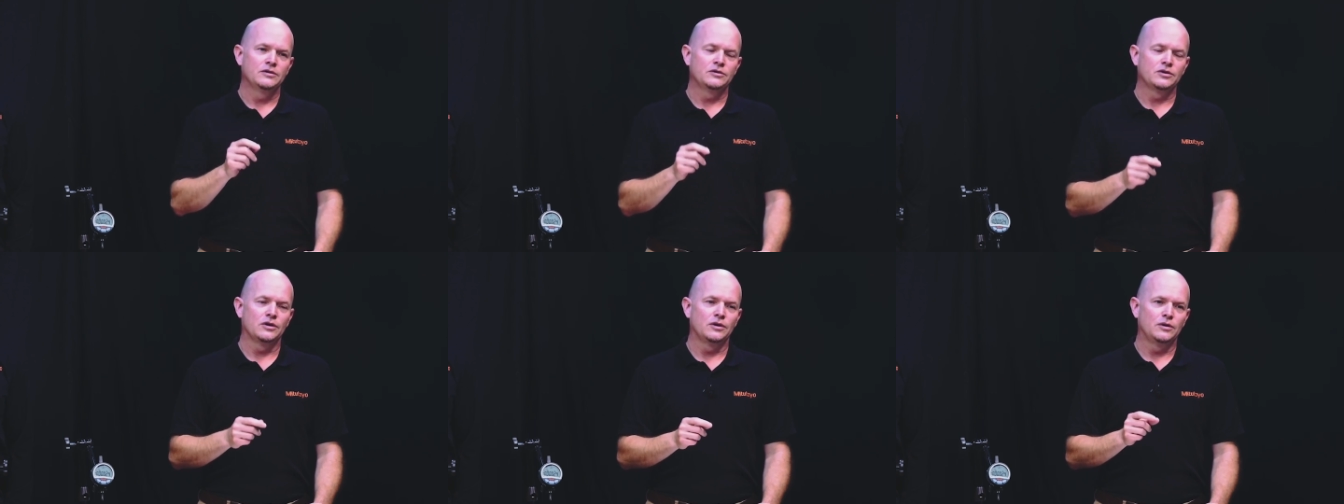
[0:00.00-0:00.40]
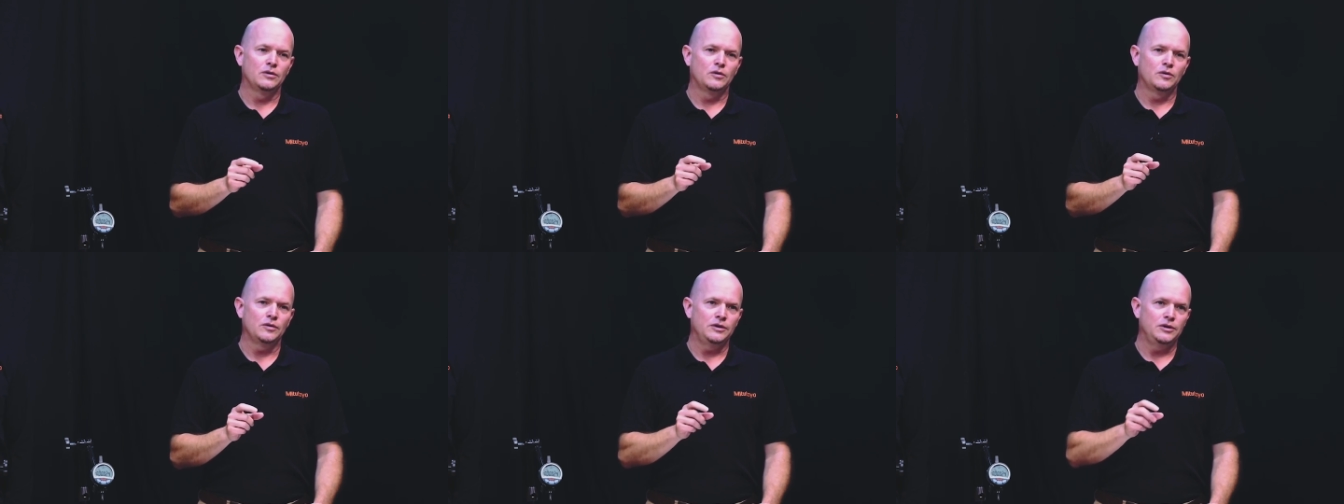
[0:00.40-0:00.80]

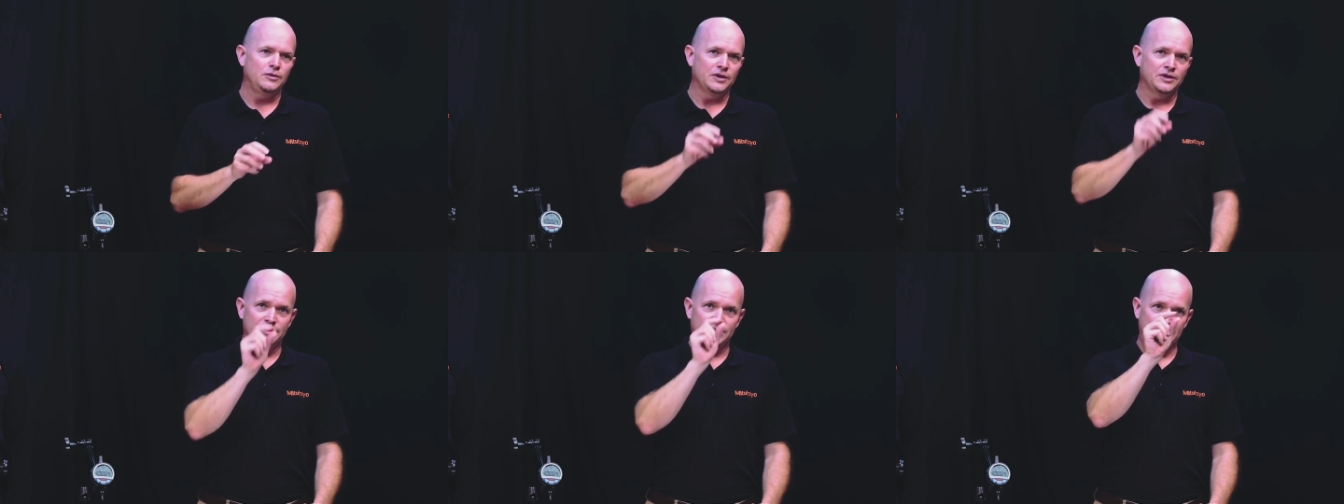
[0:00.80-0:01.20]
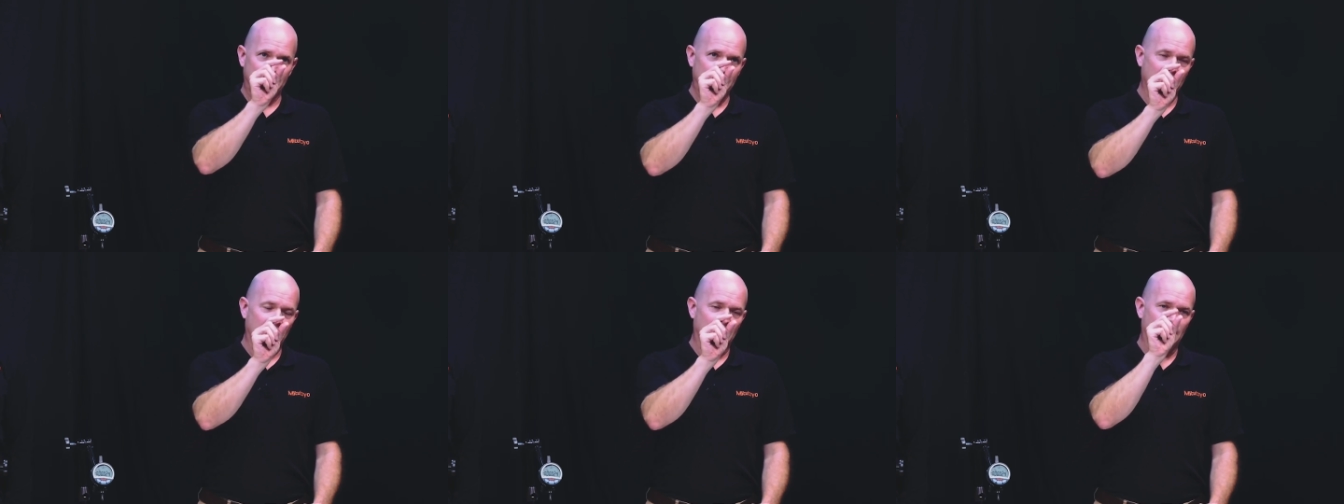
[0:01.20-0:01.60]
So you can
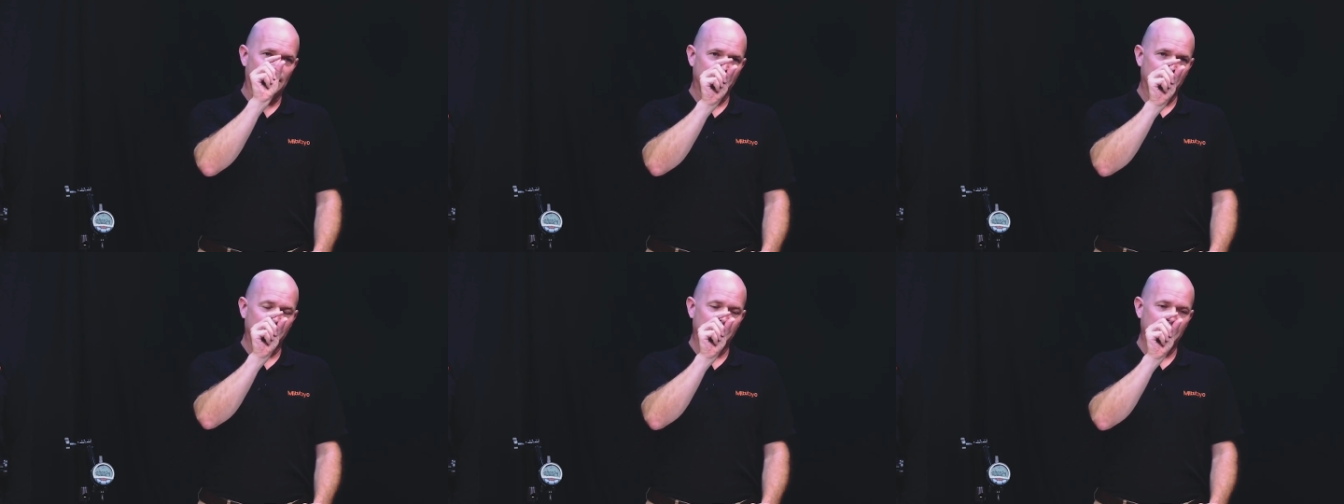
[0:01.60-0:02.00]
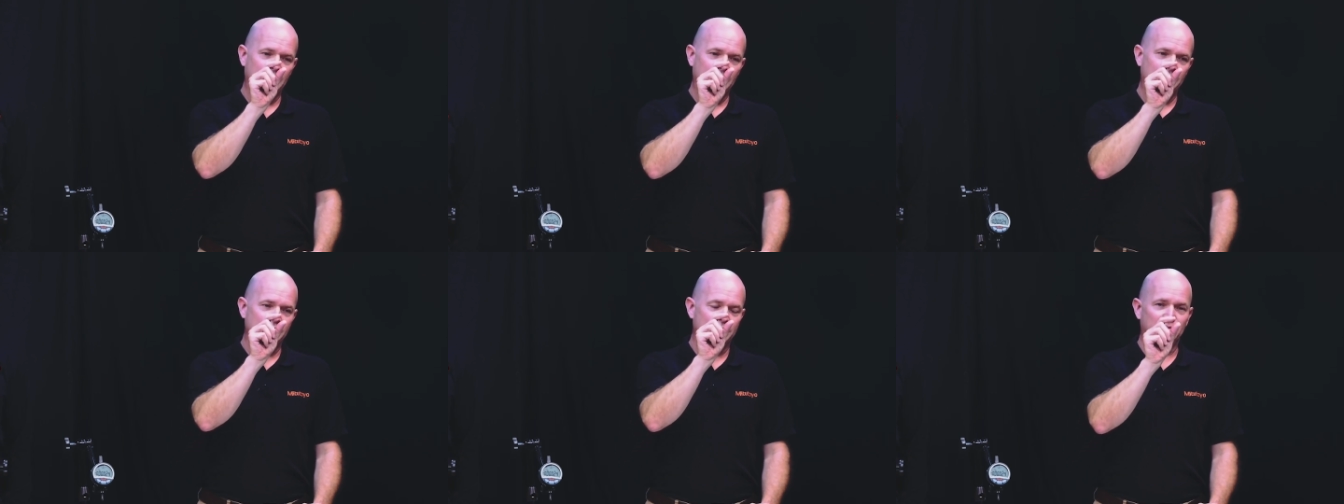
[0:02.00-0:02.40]
see on
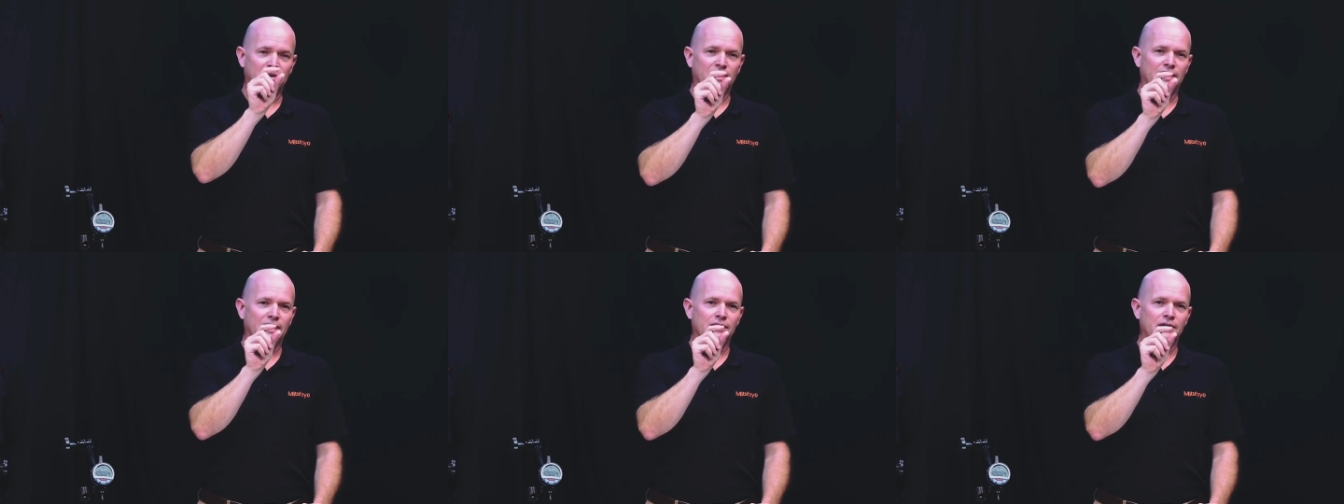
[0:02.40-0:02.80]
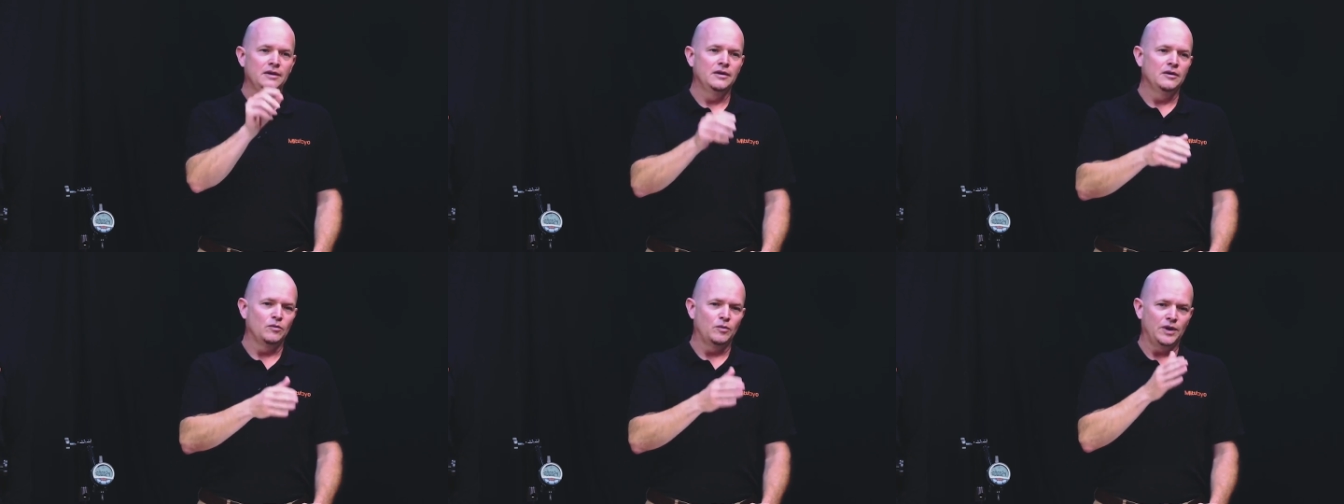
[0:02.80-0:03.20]
the display
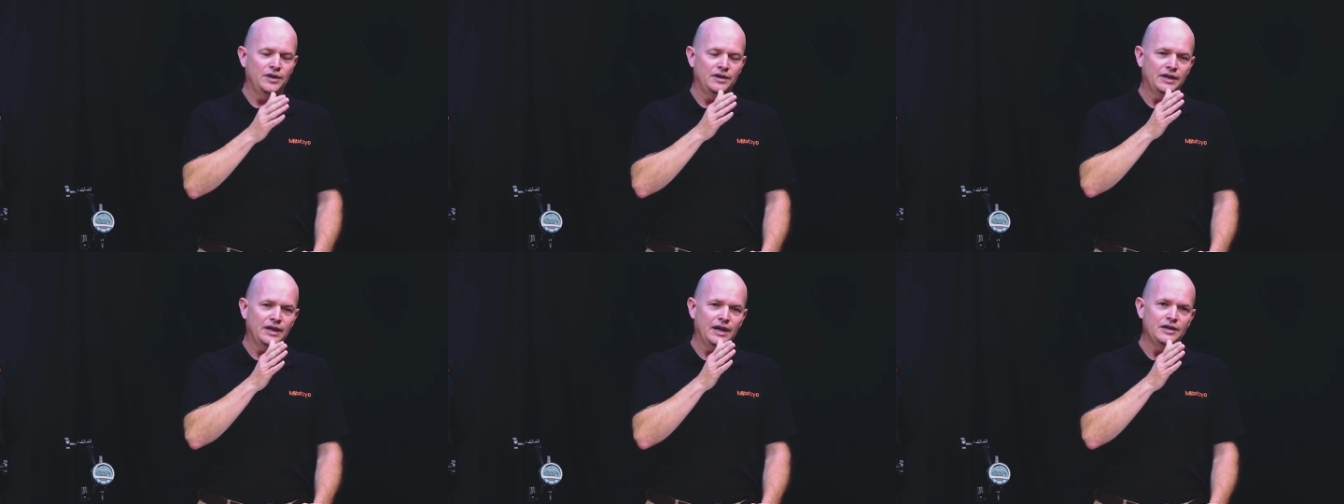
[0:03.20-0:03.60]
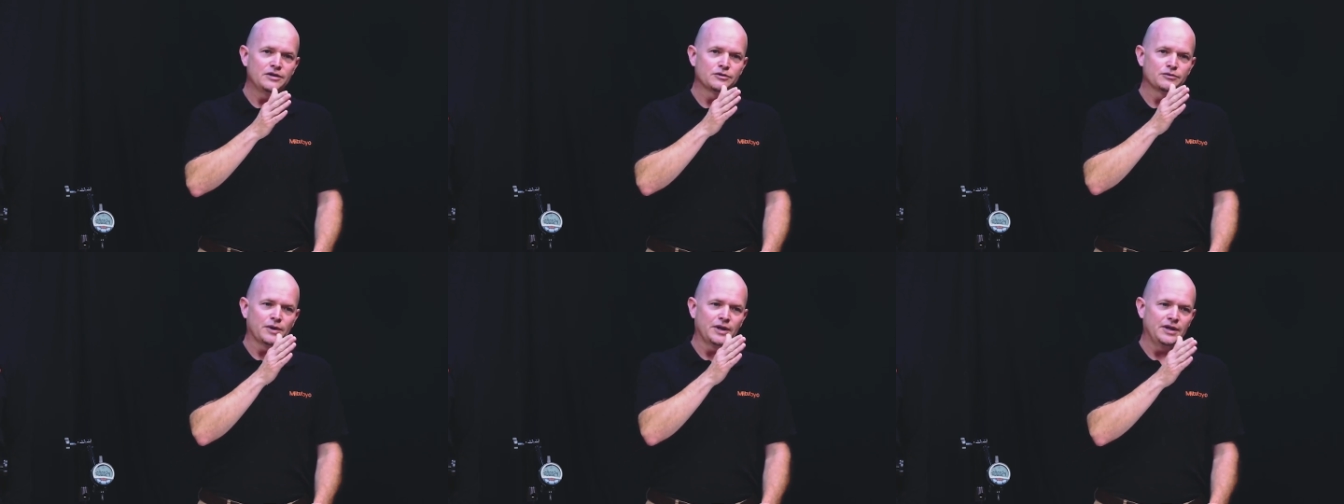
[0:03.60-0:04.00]
when the
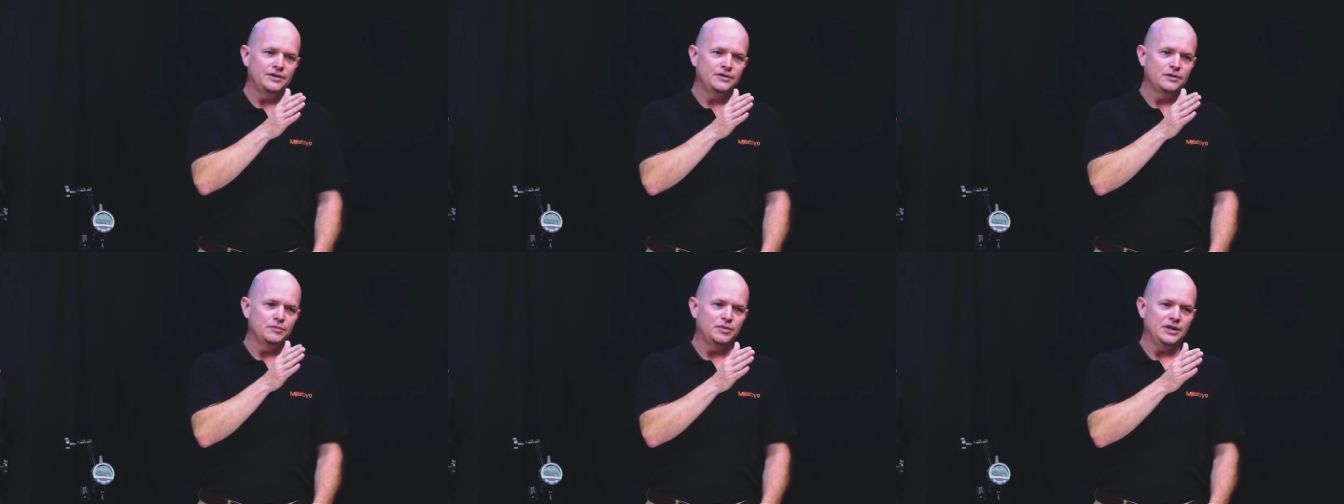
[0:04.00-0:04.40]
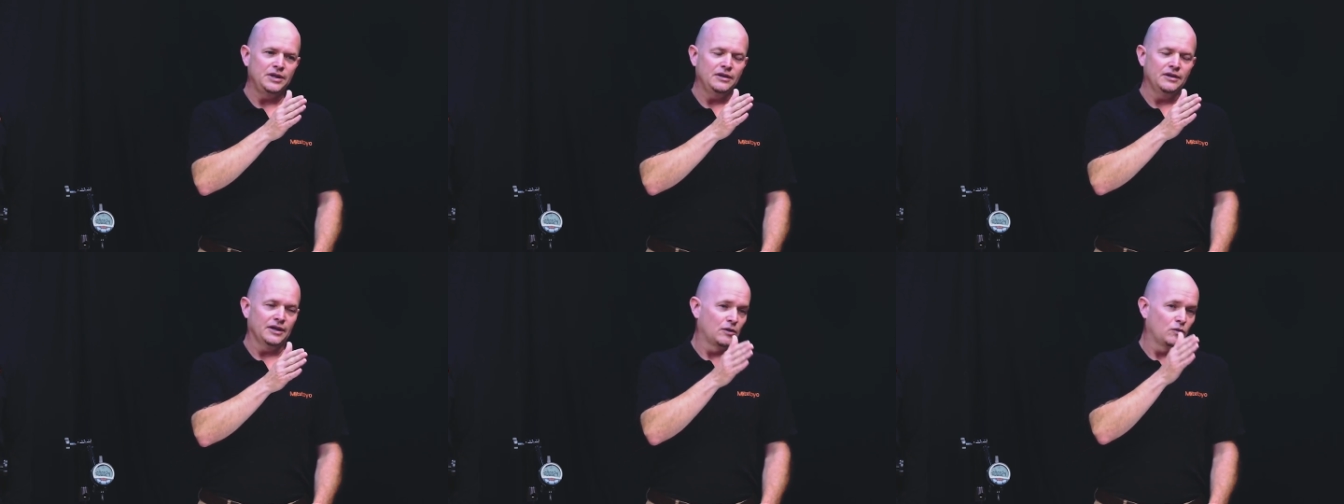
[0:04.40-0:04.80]
gauge is ready to
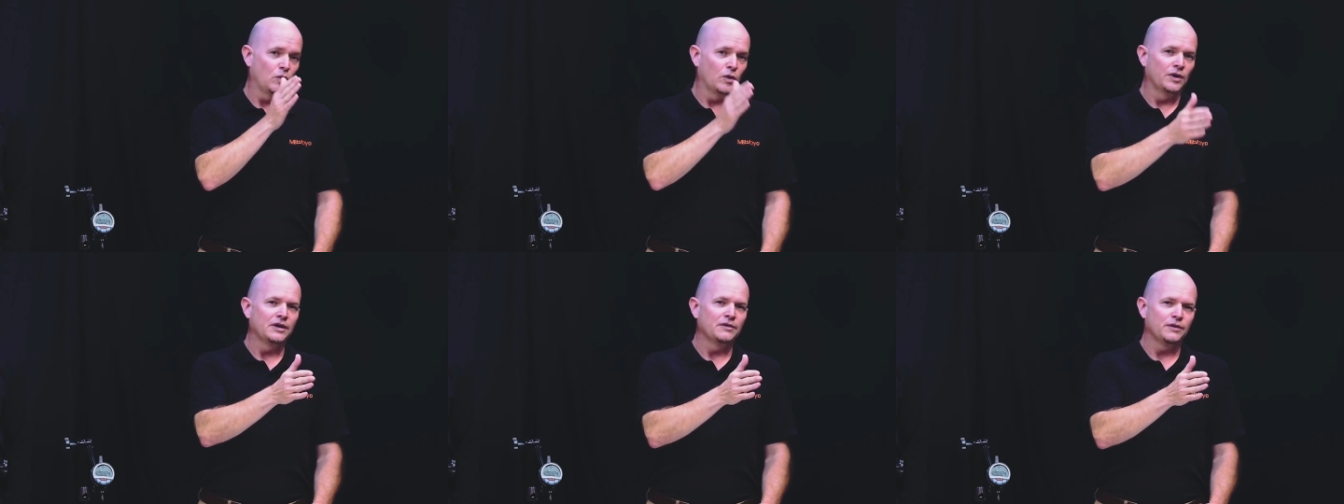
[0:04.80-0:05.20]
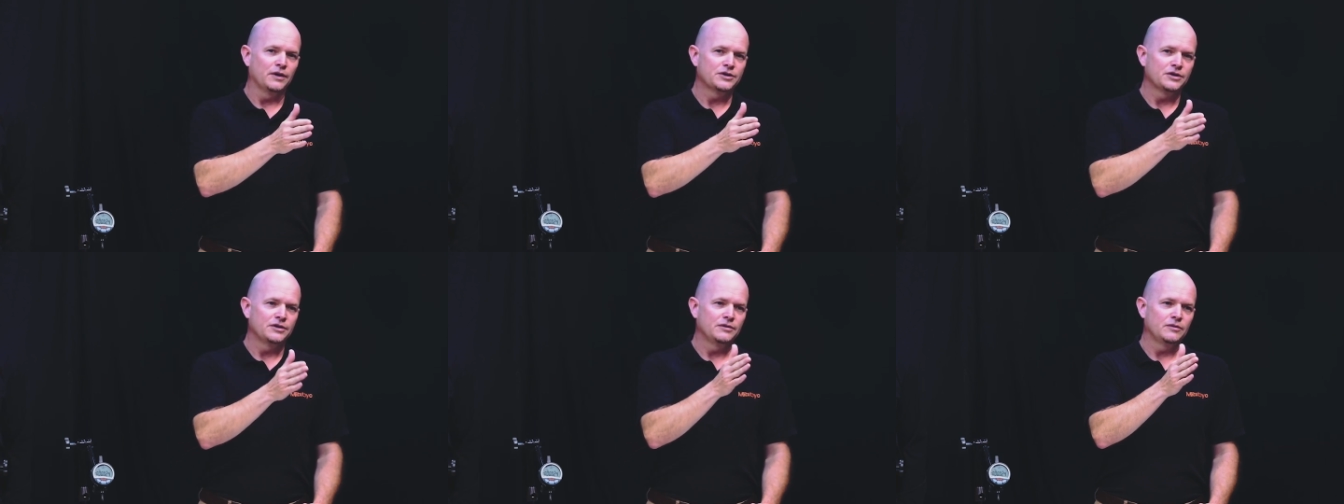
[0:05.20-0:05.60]
be, like a warning
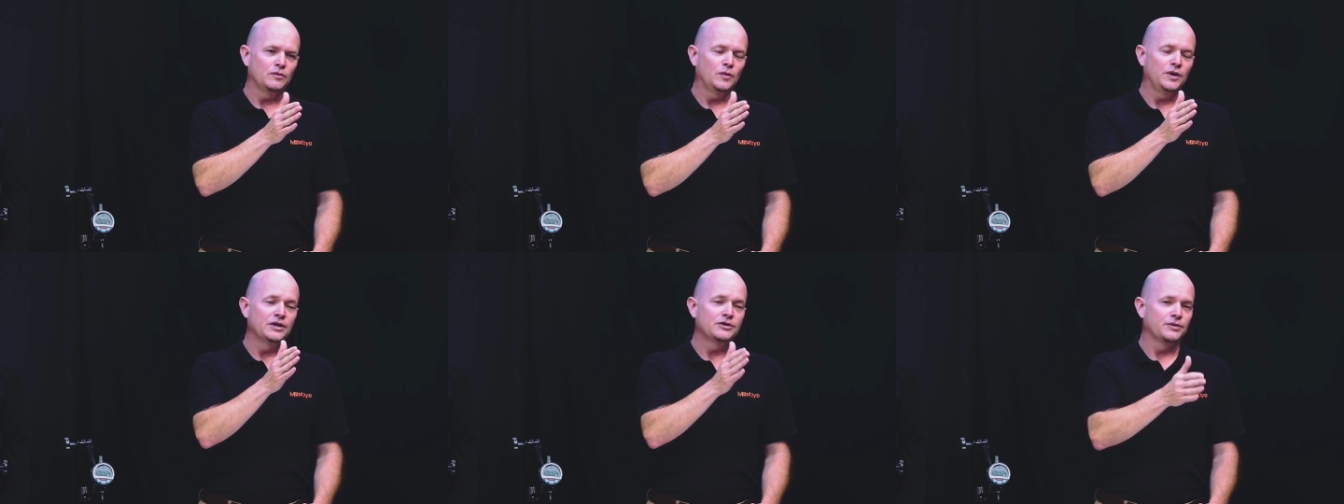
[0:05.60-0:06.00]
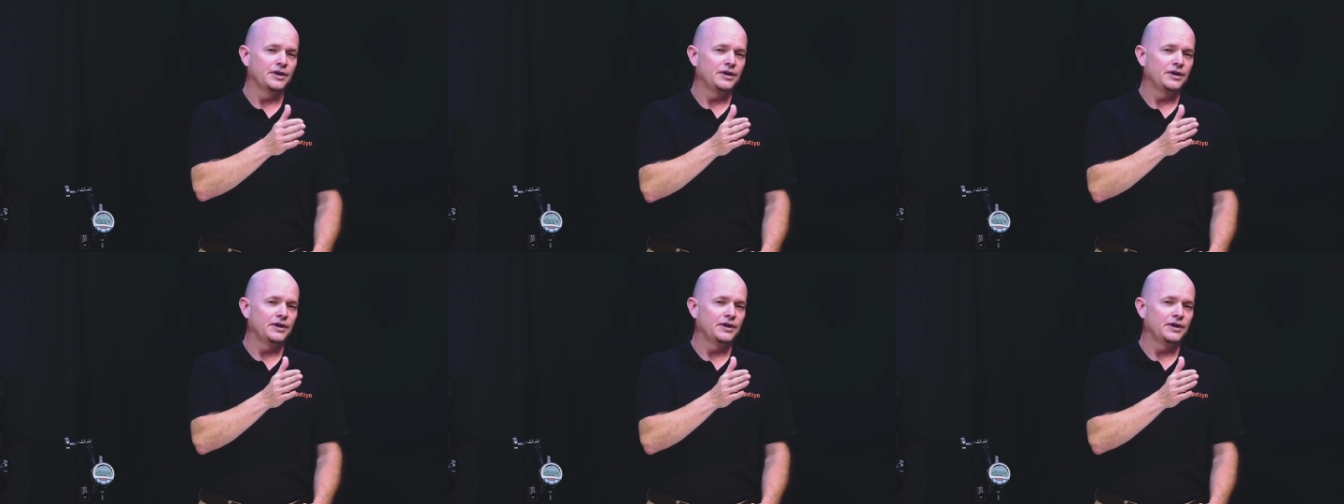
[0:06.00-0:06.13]
function, when